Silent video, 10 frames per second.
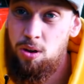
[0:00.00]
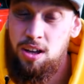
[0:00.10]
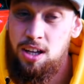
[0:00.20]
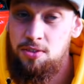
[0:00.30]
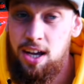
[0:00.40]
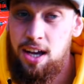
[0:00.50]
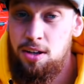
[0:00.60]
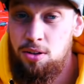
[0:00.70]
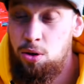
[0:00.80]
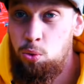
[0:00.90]
If I had
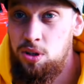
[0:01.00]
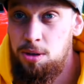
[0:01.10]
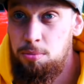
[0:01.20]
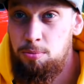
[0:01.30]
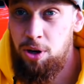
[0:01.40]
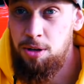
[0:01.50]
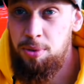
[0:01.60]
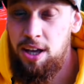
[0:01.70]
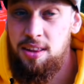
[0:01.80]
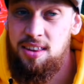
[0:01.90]
an OEM brake
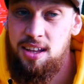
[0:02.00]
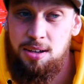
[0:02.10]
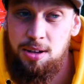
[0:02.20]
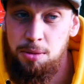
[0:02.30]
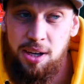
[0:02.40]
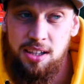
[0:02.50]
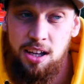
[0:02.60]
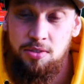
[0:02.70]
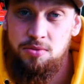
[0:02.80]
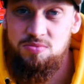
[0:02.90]
pad, I might
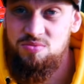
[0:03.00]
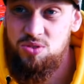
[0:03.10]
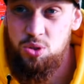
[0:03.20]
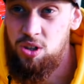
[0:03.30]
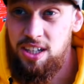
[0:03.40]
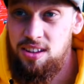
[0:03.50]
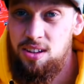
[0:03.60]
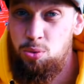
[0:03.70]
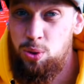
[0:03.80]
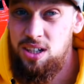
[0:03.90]
have to clean
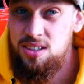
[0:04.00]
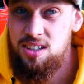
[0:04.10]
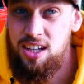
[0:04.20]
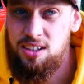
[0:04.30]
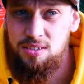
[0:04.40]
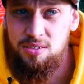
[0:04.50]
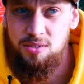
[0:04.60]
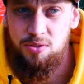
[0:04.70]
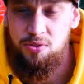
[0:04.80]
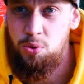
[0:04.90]
the wheels like
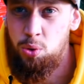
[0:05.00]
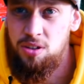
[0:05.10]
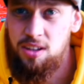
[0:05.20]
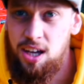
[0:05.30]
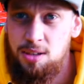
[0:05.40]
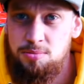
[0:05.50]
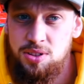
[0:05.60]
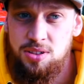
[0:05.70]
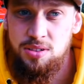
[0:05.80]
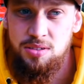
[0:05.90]
4
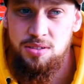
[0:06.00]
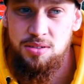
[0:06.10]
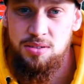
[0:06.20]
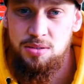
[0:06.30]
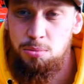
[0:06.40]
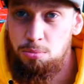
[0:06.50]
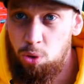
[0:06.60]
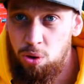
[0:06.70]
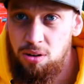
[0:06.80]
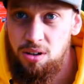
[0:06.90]
times
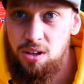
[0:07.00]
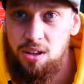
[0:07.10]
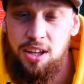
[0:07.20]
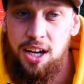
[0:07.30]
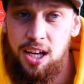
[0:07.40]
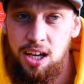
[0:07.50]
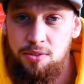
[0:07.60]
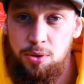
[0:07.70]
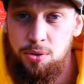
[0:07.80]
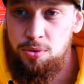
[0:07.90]
more than I
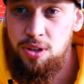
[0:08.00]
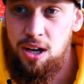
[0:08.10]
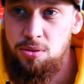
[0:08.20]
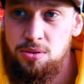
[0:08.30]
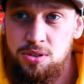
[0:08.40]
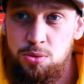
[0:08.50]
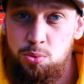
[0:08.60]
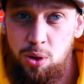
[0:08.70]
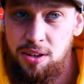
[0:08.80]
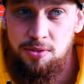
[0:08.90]
have to do now. So
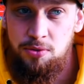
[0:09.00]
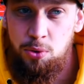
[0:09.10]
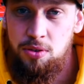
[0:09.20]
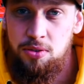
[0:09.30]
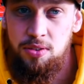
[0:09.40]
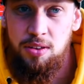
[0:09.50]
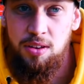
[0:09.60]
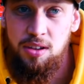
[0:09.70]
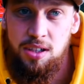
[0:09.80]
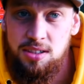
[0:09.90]
1 in 4
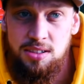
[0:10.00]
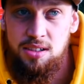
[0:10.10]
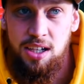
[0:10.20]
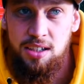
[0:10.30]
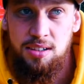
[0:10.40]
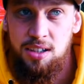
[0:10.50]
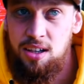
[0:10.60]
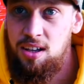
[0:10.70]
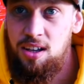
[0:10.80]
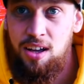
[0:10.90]
is like,
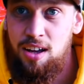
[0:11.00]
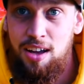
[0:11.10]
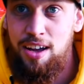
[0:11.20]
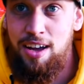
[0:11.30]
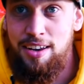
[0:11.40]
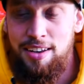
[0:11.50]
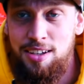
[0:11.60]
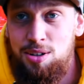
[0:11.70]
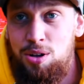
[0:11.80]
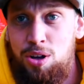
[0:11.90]
and
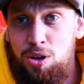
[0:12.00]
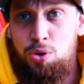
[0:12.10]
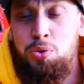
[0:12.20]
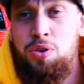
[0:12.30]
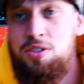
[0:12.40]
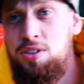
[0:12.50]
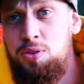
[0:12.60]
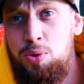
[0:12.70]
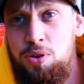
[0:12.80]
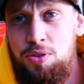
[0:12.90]
who doesn't
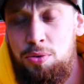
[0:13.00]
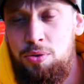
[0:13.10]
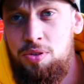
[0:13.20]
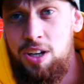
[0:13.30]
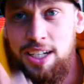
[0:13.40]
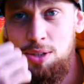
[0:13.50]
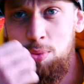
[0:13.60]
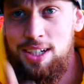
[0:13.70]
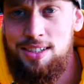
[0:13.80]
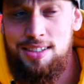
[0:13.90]
want to clean
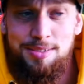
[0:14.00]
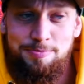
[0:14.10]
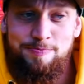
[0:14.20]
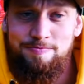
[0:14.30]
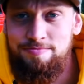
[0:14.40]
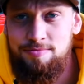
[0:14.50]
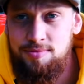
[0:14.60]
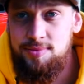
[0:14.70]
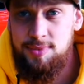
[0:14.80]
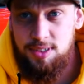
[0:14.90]
wheels?
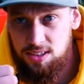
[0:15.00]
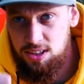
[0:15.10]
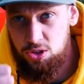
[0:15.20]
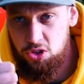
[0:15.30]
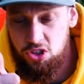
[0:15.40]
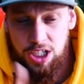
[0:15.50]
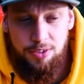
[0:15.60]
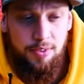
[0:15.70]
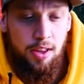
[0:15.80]
Good stuff.